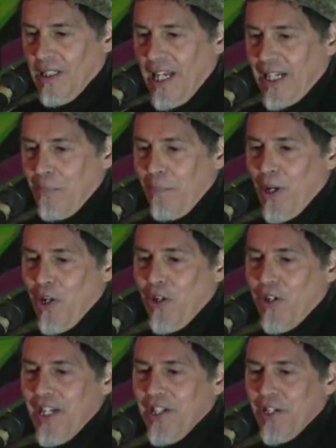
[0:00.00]
Like a
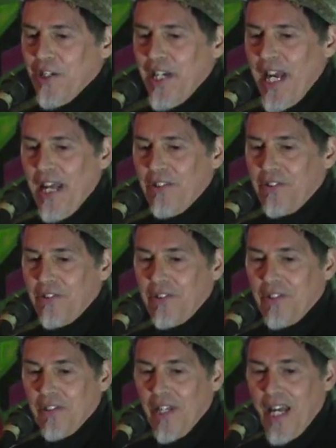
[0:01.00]
bird in her
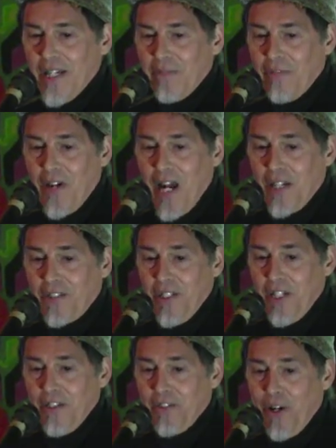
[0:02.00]
nest and a fox
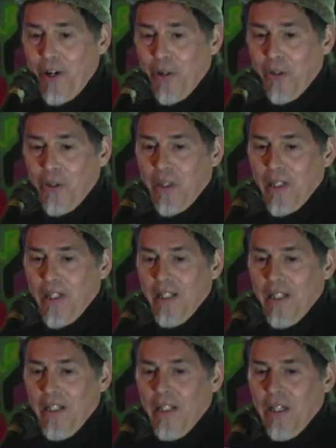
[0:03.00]
in his hole,
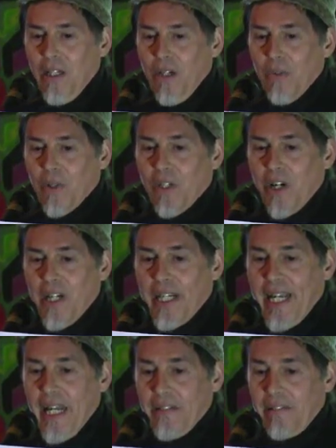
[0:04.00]
we're going
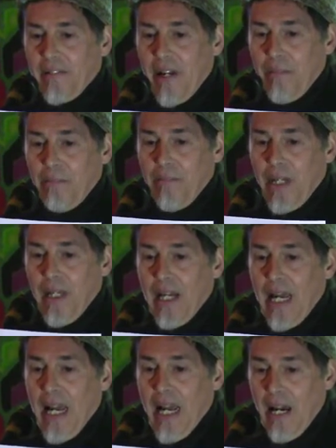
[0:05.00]
to get
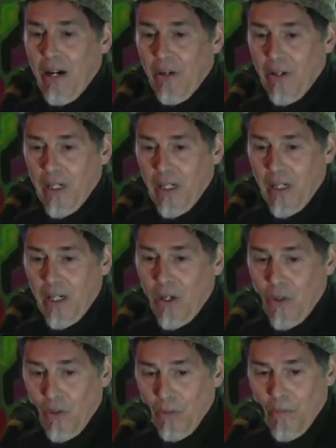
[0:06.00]
somehow
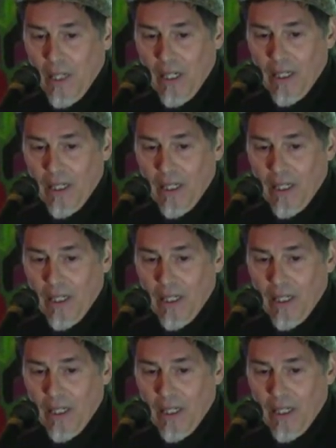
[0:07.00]
home.